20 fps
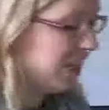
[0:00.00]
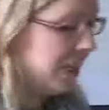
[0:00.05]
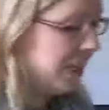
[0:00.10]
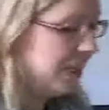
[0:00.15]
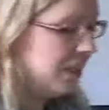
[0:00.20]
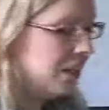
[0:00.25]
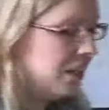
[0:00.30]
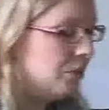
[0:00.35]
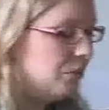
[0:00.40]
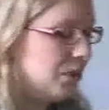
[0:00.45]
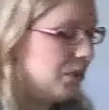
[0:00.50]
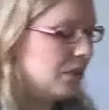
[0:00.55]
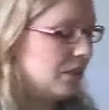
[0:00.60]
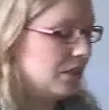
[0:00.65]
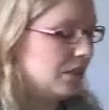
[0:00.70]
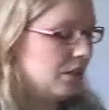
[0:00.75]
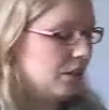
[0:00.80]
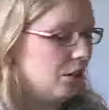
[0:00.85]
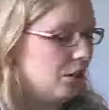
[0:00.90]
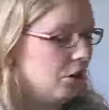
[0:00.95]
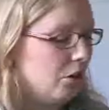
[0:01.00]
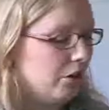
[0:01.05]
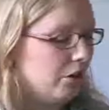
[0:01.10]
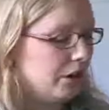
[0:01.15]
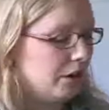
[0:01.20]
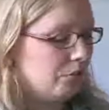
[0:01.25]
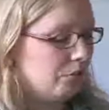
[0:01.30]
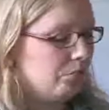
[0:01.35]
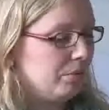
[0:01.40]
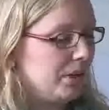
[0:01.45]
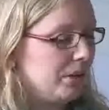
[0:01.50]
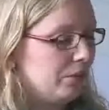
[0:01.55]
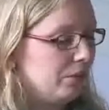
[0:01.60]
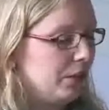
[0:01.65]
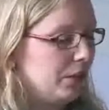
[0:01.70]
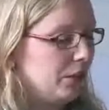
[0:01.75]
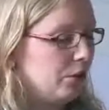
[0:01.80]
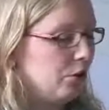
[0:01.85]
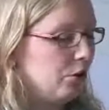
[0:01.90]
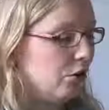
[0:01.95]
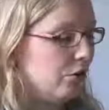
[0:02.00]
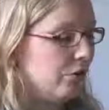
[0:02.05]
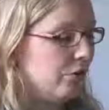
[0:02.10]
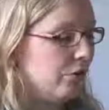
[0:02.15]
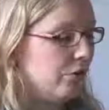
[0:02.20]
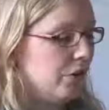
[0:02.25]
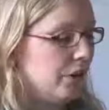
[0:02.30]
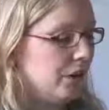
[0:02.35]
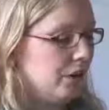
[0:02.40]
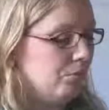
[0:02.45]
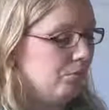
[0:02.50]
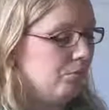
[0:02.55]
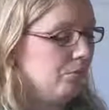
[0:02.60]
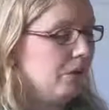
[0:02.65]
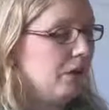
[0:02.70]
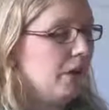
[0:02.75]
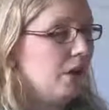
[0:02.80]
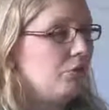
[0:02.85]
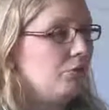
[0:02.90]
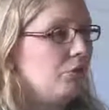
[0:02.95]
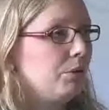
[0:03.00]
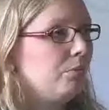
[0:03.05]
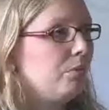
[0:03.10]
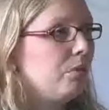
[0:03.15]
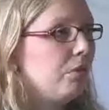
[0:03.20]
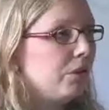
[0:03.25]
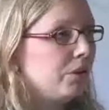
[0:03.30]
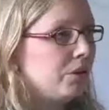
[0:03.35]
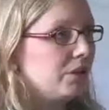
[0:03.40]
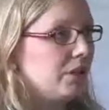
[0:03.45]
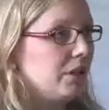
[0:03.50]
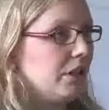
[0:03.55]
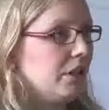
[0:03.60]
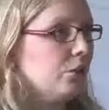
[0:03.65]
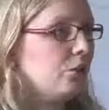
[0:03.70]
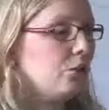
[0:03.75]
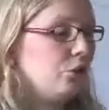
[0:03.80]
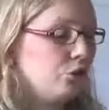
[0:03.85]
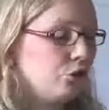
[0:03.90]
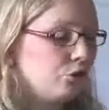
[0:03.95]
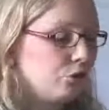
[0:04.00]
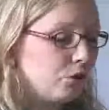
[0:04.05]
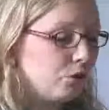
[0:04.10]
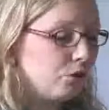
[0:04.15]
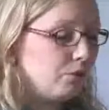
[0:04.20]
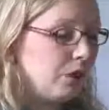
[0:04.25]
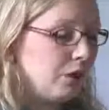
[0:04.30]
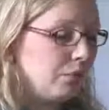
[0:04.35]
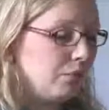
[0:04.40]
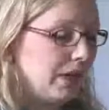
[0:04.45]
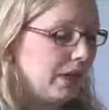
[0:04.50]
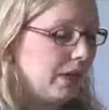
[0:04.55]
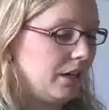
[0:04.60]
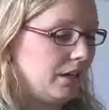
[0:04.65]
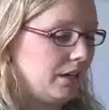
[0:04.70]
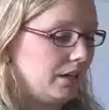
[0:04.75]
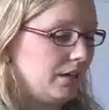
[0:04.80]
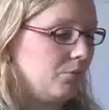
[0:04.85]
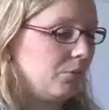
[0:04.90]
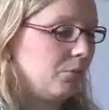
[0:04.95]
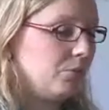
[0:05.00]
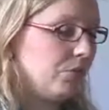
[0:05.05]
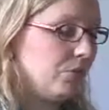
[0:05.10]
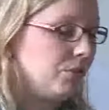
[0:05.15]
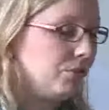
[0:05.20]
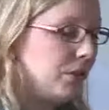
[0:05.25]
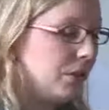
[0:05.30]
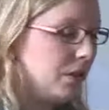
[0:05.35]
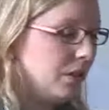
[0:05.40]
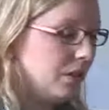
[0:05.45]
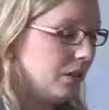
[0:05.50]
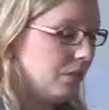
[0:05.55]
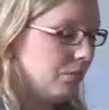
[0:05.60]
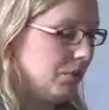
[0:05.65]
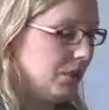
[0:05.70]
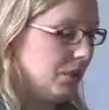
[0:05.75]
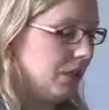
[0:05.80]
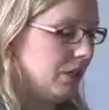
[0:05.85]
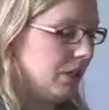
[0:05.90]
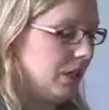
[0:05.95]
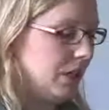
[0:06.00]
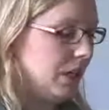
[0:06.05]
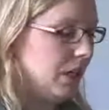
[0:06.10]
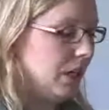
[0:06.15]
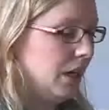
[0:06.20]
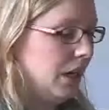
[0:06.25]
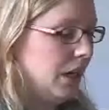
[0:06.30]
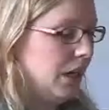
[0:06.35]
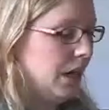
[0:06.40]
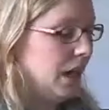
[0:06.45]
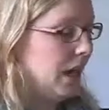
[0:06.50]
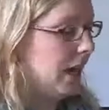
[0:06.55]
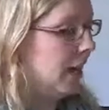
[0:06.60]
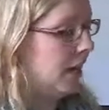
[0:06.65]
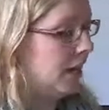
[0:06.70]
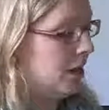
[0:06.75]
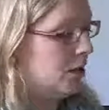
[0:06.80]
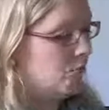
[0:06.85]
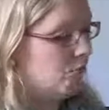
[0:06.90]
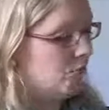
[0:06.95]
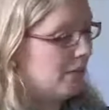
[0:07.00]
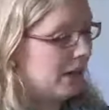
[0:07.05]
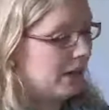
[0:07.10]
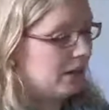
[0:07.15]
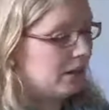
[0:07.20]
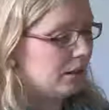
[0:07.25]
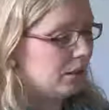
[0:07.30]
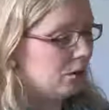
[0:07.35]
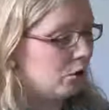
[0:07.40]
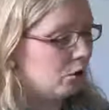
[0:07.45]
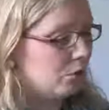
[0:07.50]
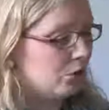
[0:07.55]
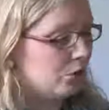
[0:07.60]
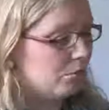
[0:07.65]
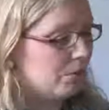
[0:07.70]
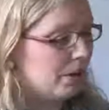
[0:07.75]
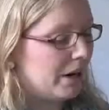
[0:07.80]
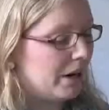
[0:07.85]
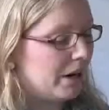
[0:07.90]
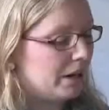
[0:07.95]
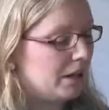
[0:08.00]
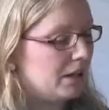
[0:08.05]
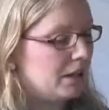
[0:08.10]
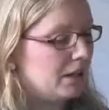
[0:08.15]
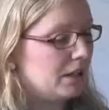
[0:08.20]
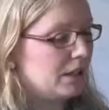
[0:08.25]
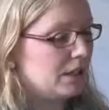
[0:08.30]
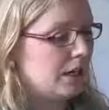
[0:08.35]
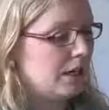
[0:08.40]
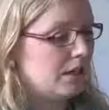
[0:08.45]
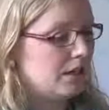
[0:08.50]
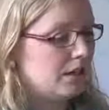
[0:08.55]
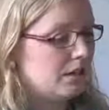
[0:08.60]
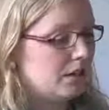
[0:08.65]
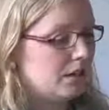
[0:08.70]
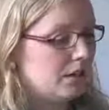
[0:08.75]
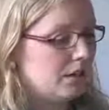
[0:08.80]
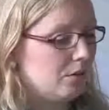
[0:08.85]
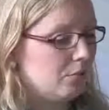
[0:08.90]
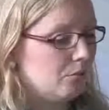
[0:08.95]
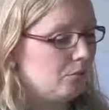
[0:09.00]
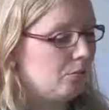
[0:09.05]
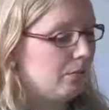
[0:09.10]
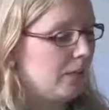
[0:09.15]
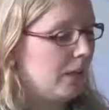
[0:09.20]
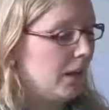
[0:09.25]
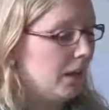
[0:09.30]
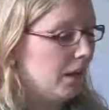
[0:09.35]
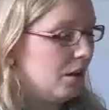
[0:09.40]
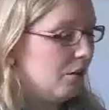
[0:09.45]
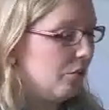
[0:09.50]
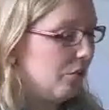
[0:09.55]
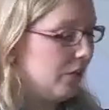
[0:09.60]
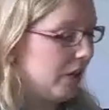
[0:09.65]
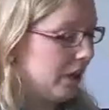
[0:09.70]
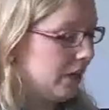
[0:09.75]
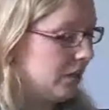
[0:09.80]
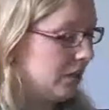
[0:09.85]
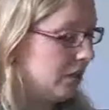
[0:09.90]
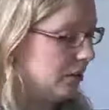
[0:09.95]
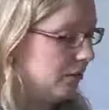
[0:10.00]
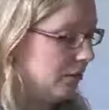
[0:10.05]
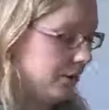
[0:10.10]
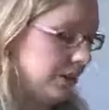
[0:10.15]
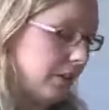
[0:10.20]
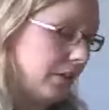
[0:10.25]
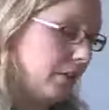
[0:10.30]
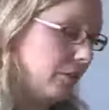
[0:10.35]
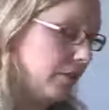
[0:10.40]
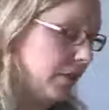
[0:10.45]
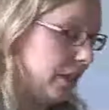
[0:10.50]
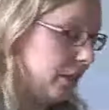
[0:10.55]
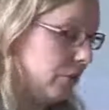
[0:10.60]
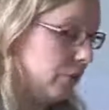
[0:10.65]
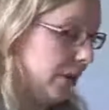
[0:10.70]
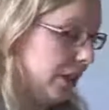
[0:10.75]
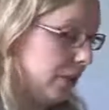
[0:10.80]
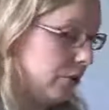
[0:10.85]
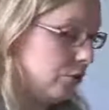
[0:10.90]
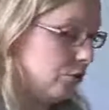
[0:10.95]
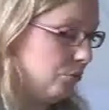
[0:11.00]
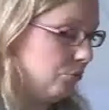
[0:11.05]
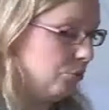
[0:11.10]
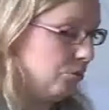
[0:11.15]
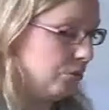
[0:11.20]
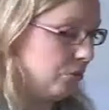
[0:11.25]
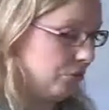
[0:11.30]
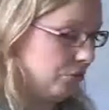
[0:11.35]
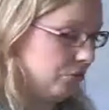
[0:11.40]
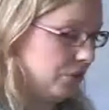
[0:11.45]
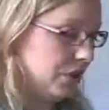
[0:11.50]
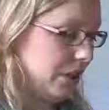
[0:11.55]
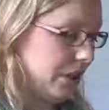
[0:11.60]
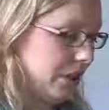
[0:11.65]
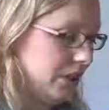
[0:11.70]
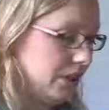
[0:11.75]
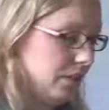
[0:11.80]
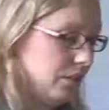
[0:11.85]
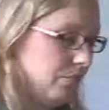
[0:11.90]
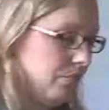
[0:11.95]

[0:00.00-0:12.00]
Then there was a longer period of reporting and controlling mechanisms between the DBT and the local partners and a final evaluation process.